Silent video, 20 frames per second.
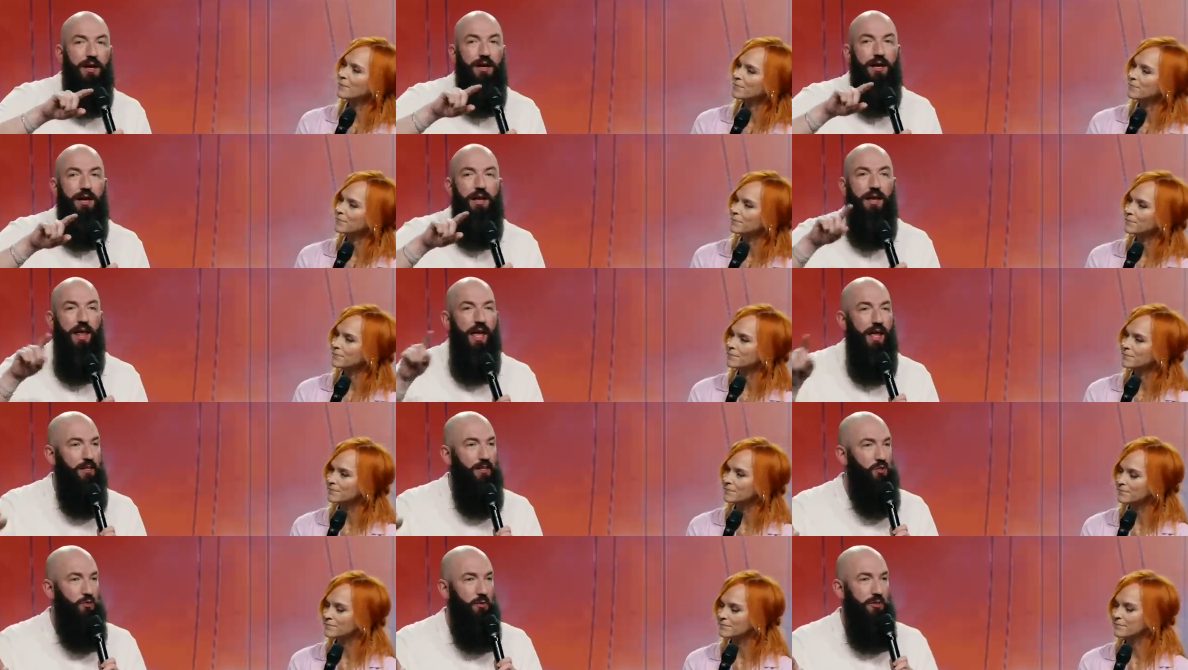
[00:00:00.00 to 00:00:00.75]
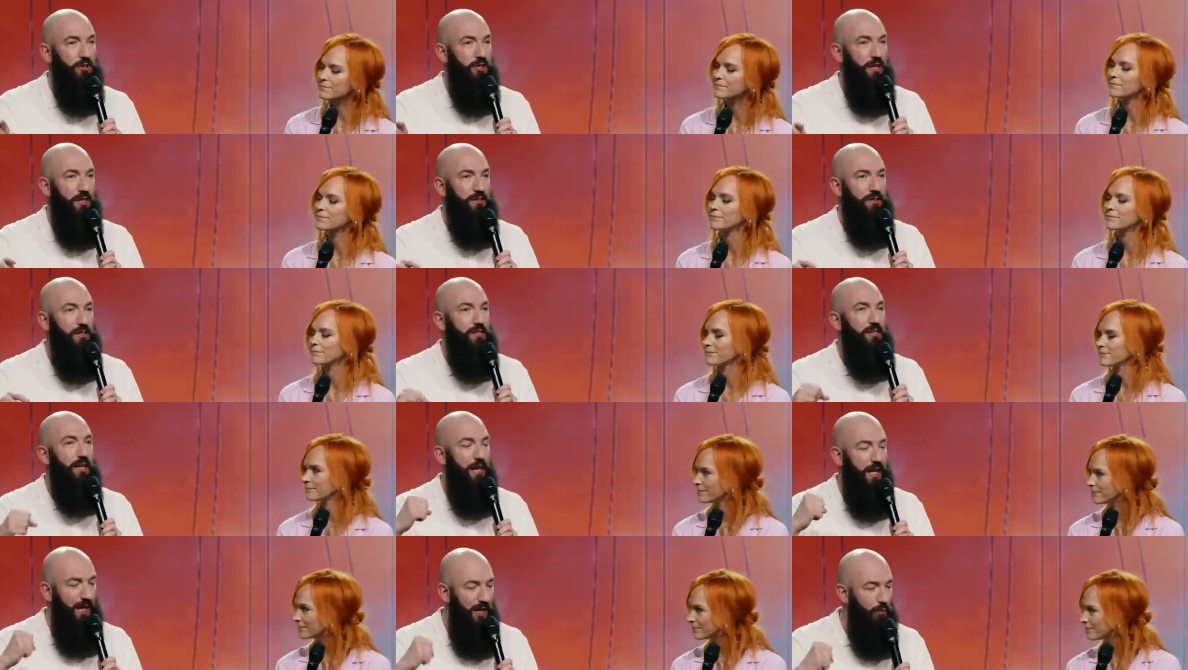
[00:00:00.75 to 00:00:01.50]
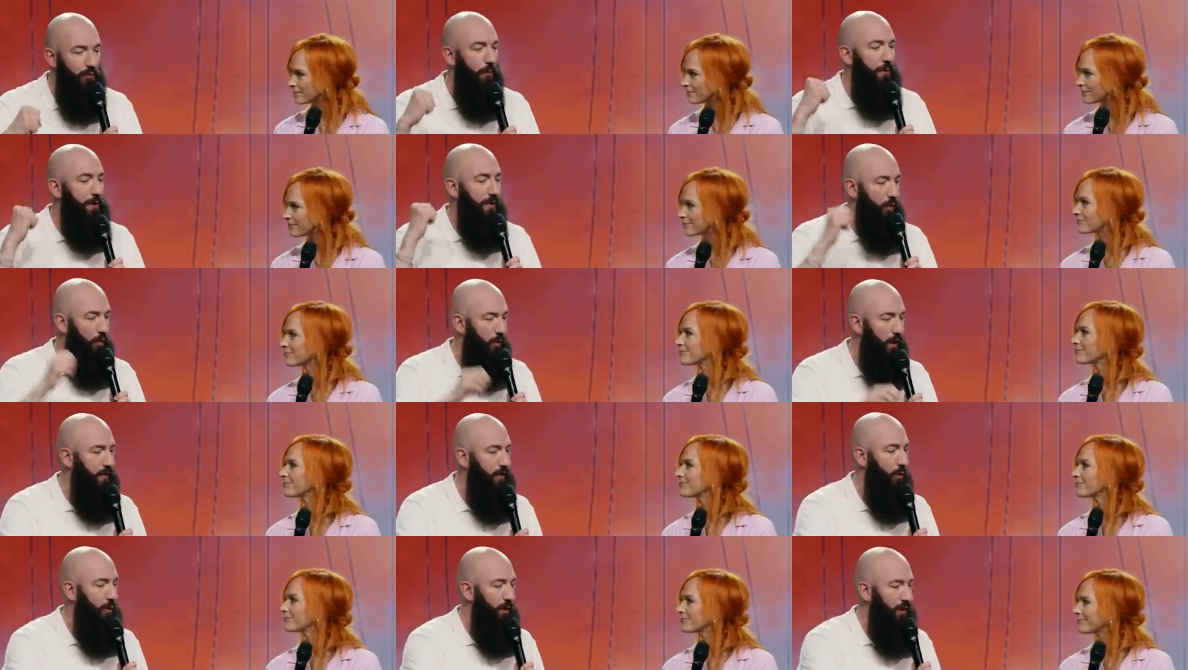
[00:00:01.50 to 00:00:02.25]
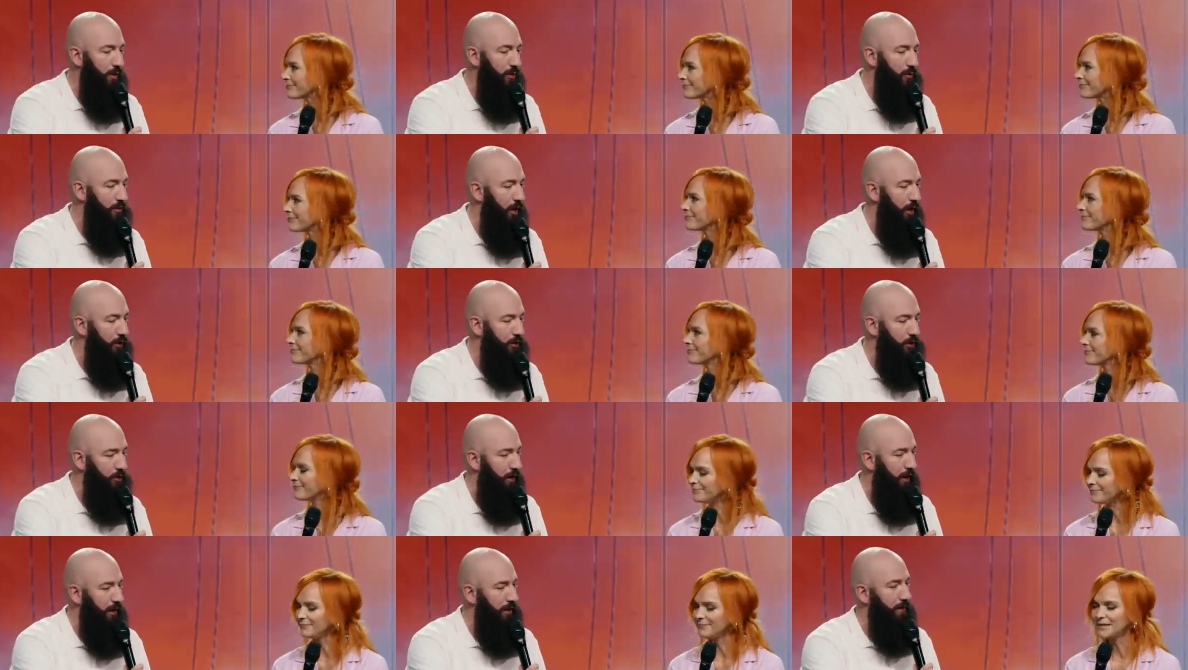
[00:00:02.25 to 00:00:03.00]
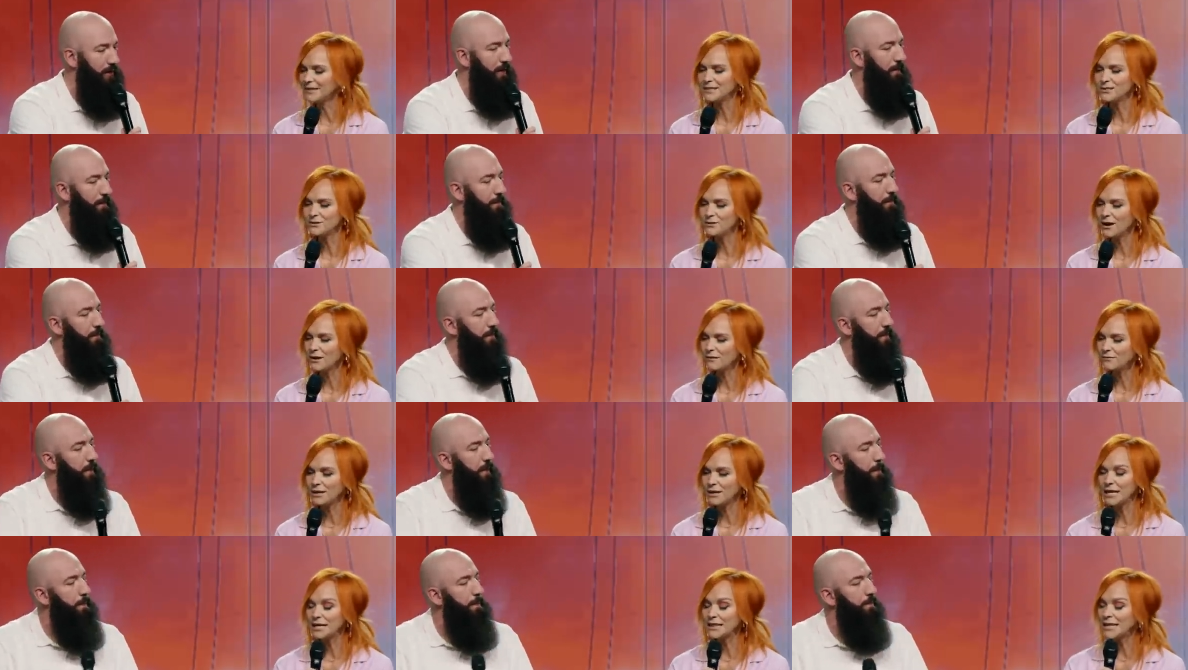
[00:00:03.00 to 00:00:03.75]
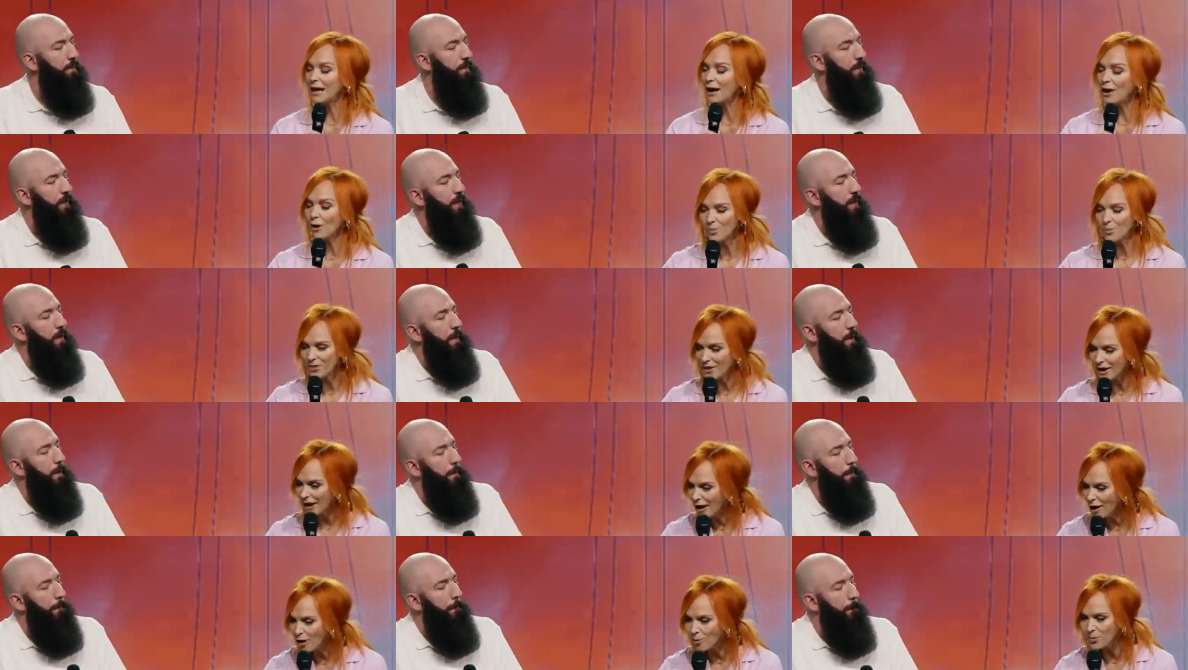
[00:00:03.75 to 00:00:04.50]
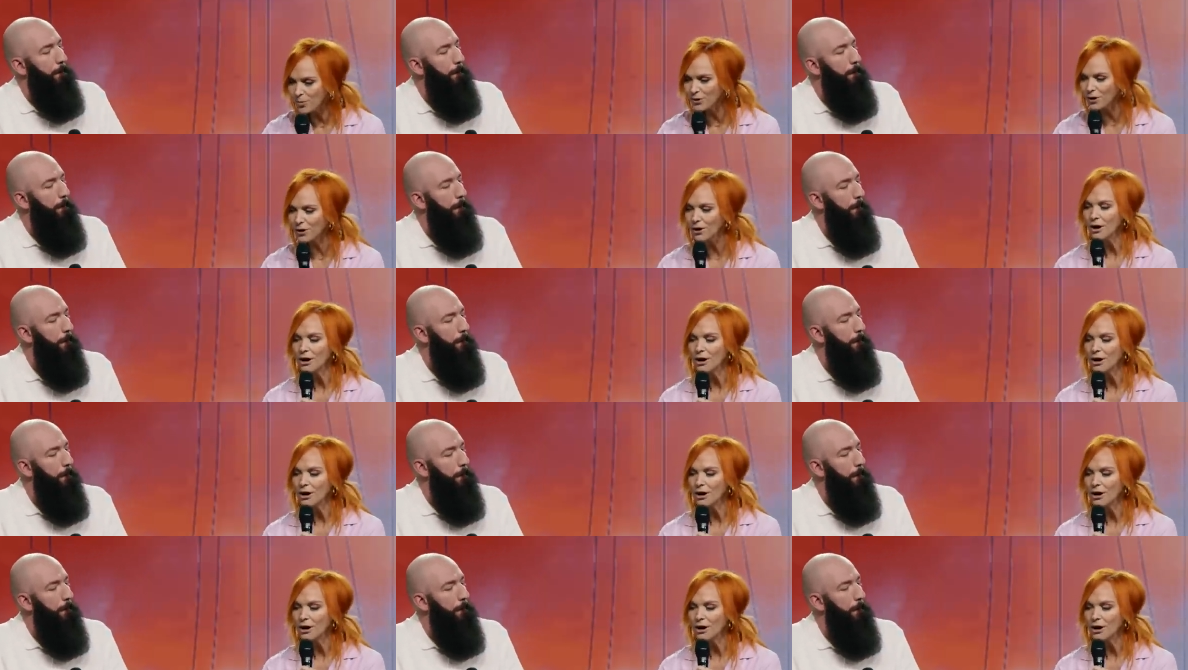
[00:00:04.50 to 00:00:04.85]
Speaker 1: it ends with Jesus, and He will be the one that renews our strength.
Speaker 2: That's right. We need the help of the helper.